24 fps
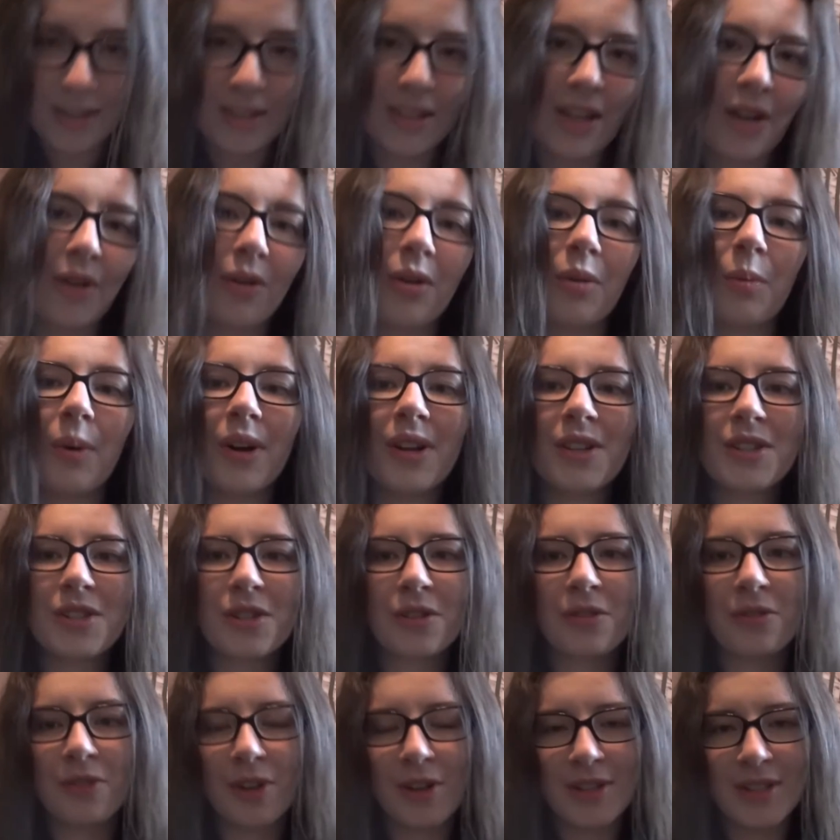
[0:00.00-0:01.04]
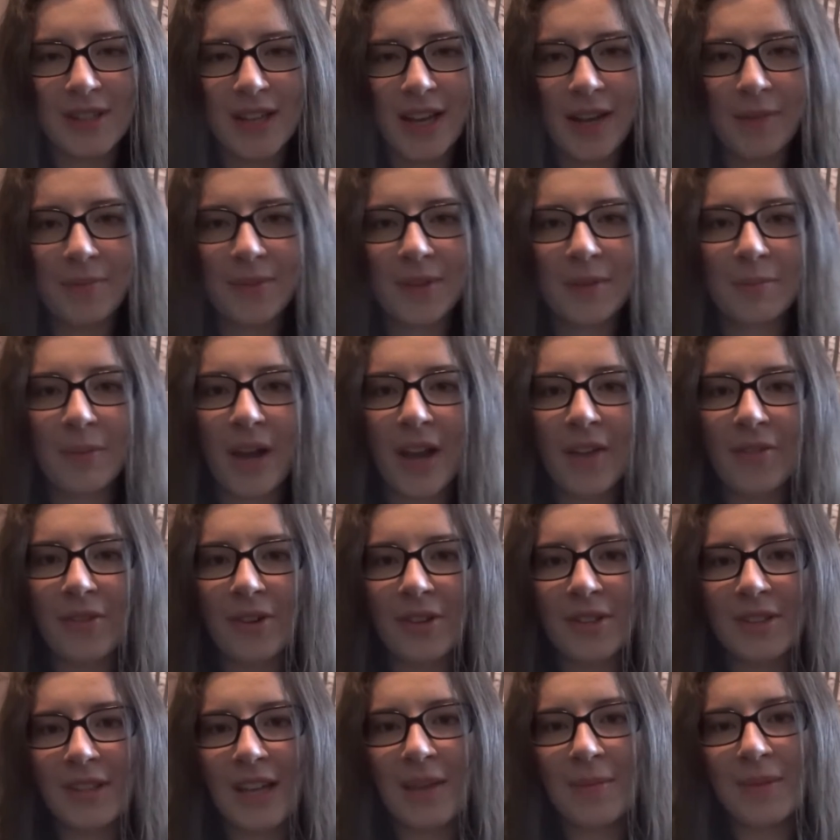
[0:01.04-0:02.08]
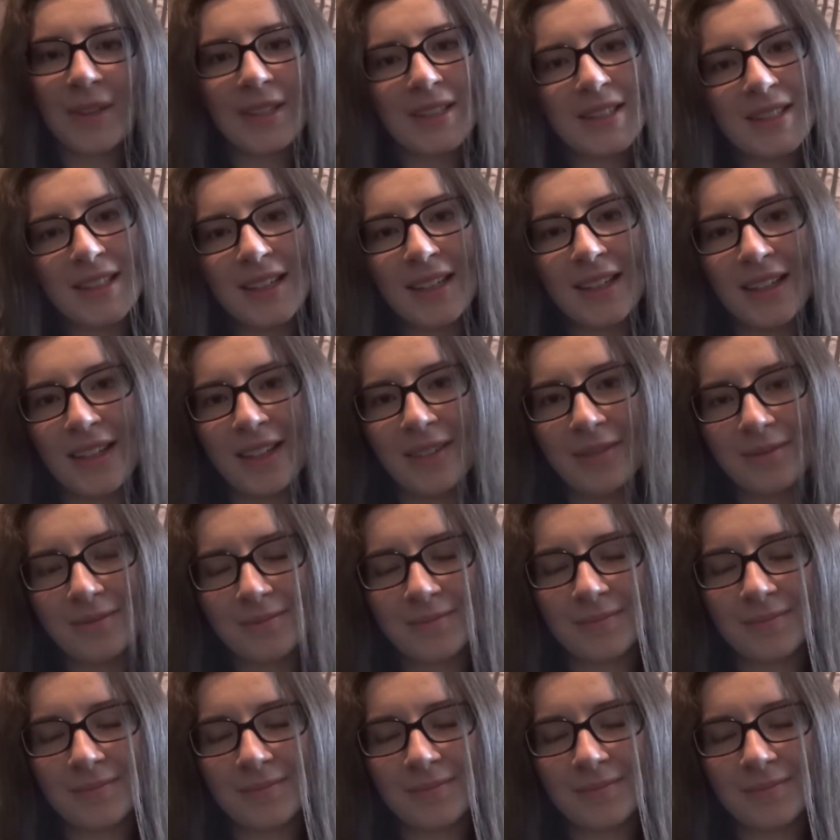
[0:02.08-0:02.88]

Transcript: Now, what is your first name? My first name is Sydney.